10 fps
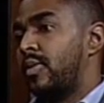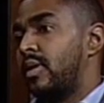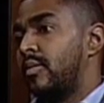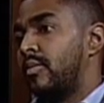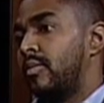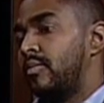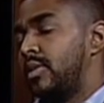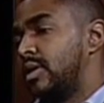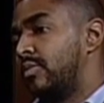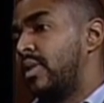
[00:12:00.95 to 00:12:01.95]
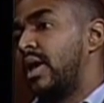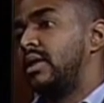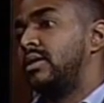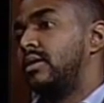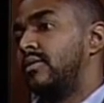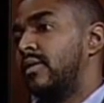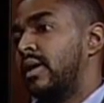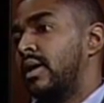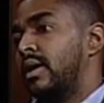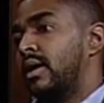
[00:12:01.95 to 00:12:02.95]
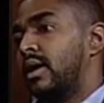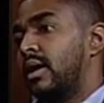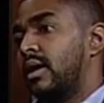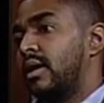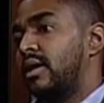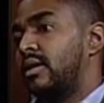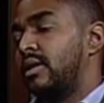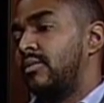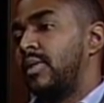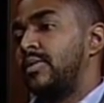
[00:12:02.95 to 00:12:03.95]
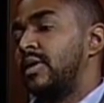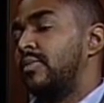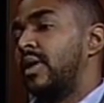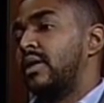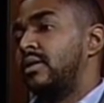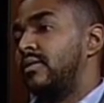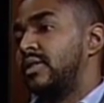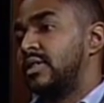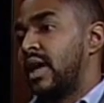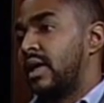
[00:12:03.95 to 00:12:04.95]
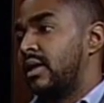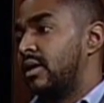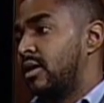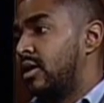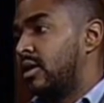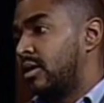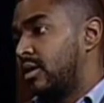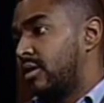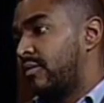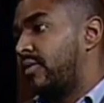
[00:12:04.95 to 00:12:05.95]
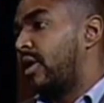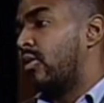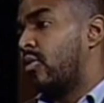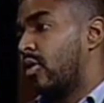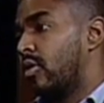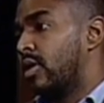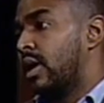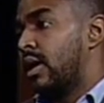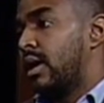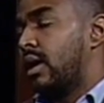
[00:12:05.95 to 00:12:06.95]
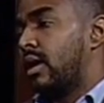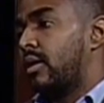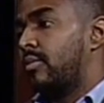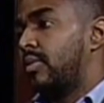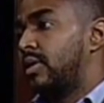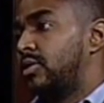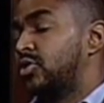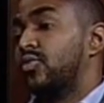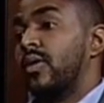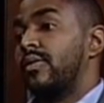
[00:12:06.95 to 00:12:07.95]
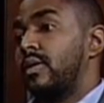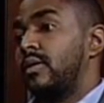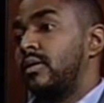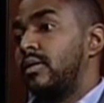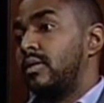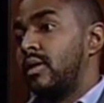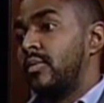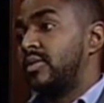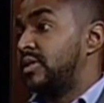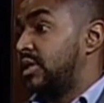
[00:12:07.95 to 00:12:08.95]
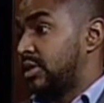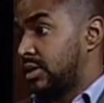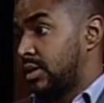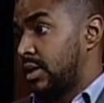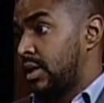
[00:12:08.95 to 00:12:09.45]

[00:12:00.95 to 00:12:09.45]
them be competitive, and maybe competitive is not a fair word, but strengthen their position